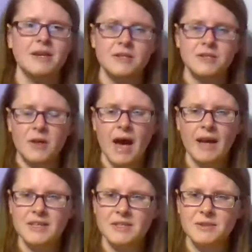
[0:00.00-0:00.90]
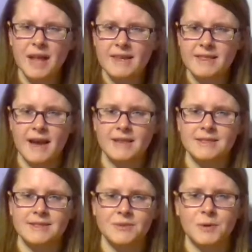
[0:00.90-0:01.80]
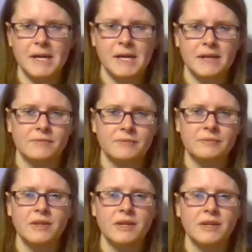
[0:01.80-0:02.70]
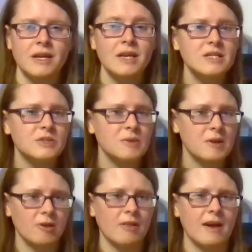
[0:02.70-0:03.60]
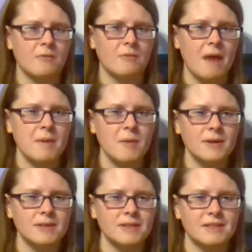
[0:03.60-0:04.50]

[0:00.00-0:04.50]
So how did you like that story? Did you hear a lot of rhyming words?